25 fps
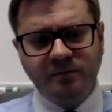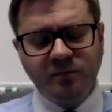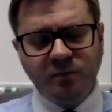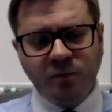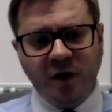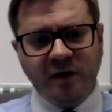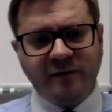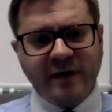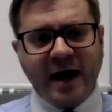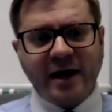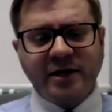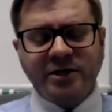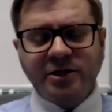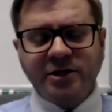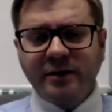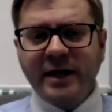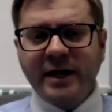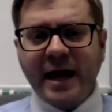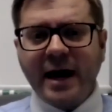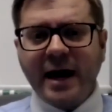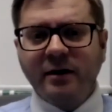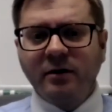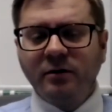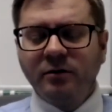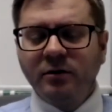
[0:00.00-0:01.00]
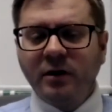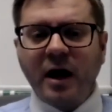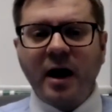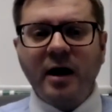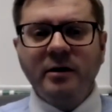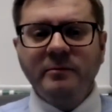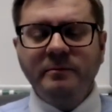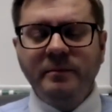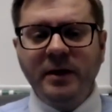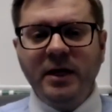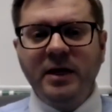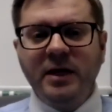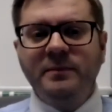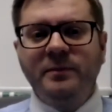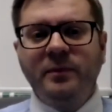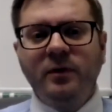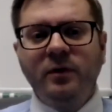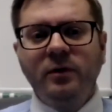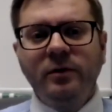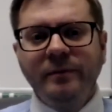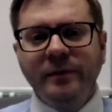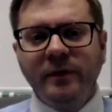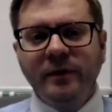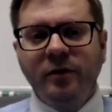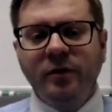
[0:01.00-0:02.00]
We've actually had a lot of
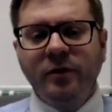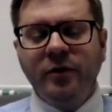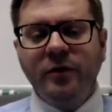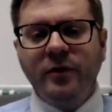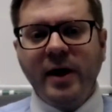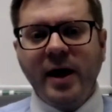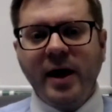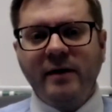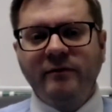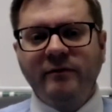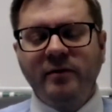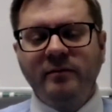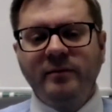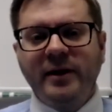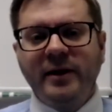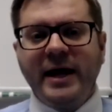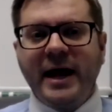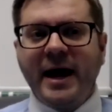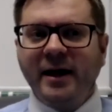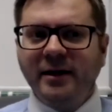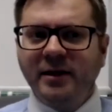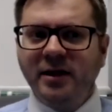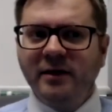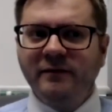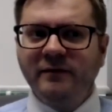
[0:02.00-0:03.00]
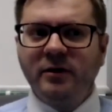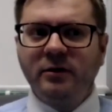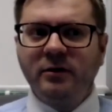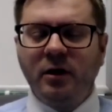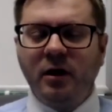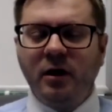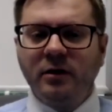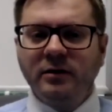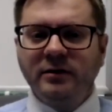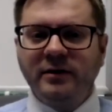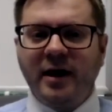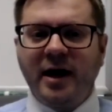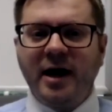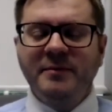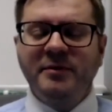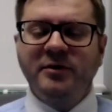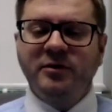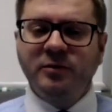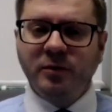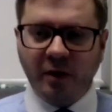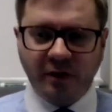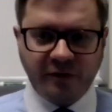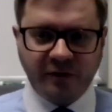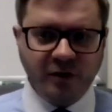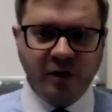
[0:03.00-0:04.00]
people who haven't been active in a long time, as
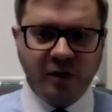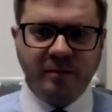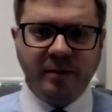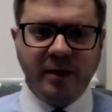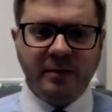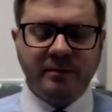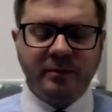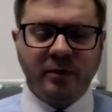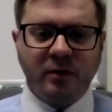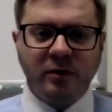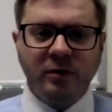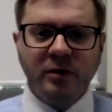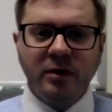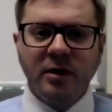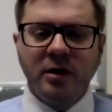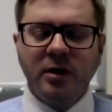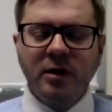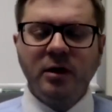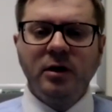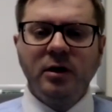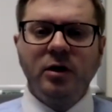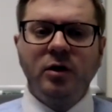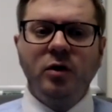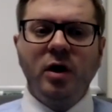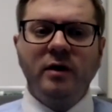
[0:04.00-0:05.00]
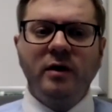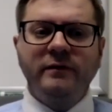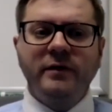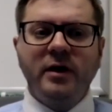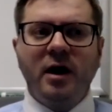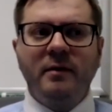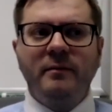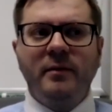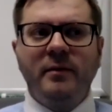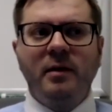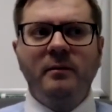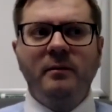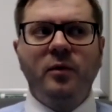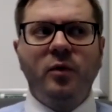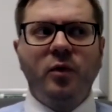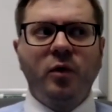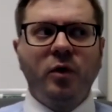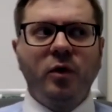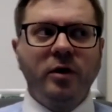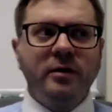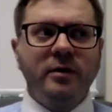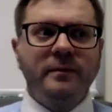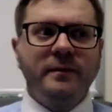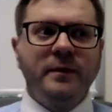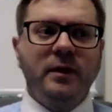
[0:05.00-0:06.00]
well as new people who have come on
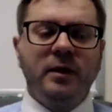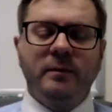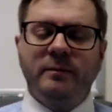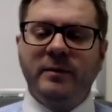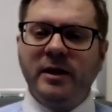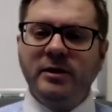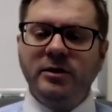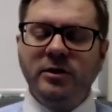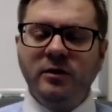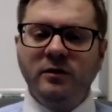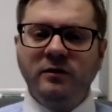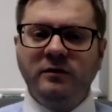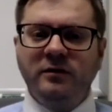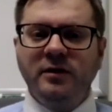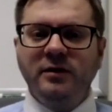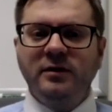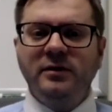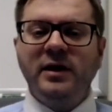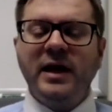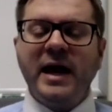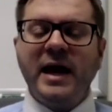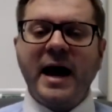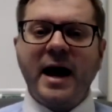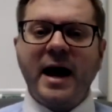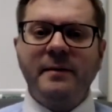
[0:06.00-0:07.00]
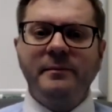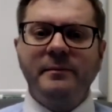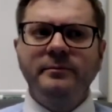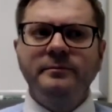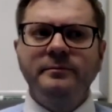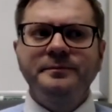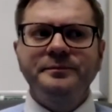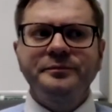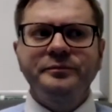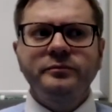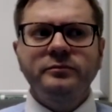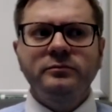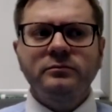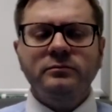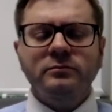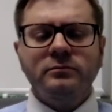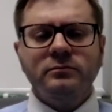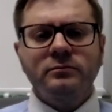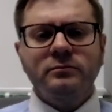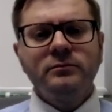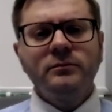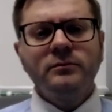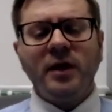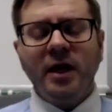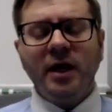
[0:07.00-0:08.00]
board, been using the app,
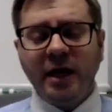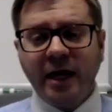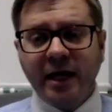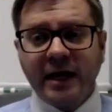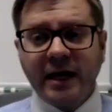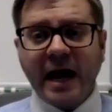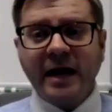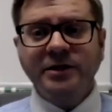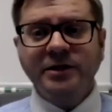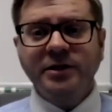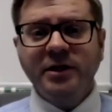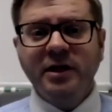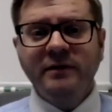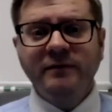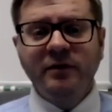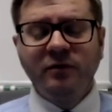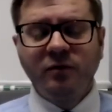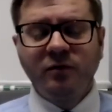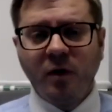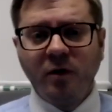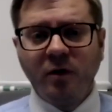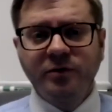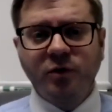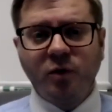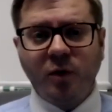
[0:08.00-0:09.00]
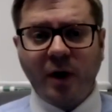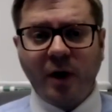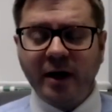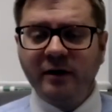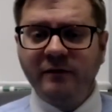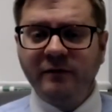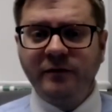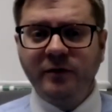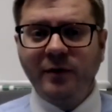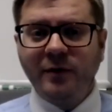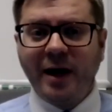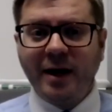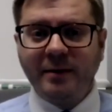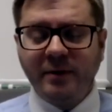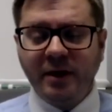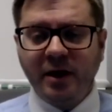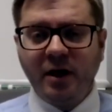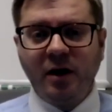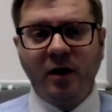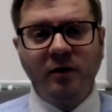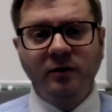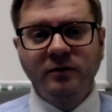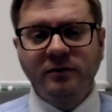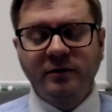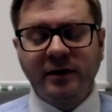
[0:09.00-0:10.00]
and actually have enrolled quite a few
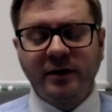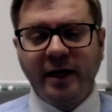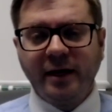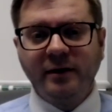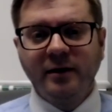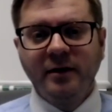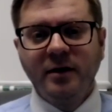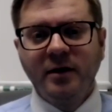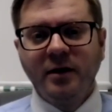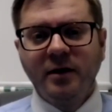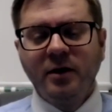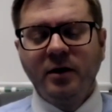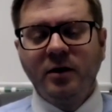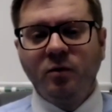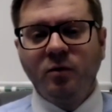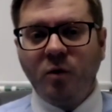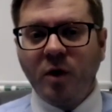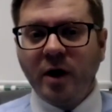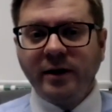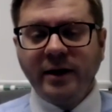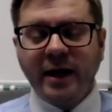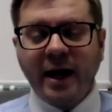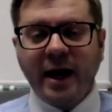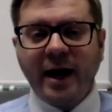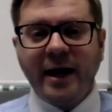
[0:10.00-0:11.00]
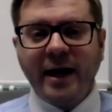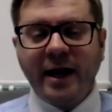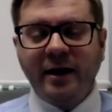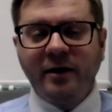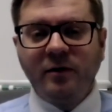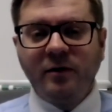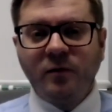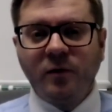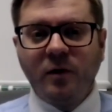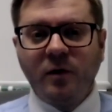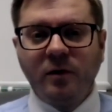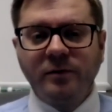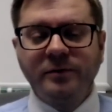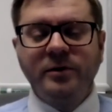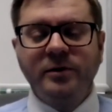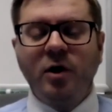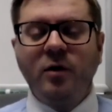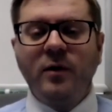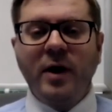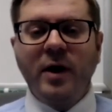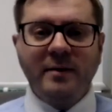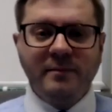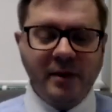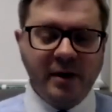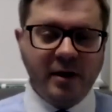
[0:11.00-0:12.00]
IBOs. Like, one guy had enrolled no
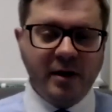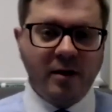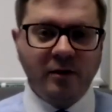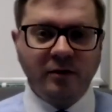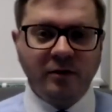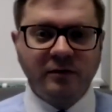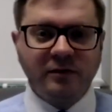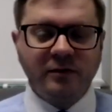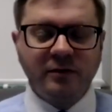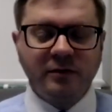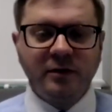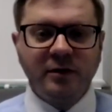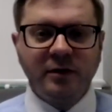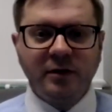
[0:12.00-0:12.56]
IBOs,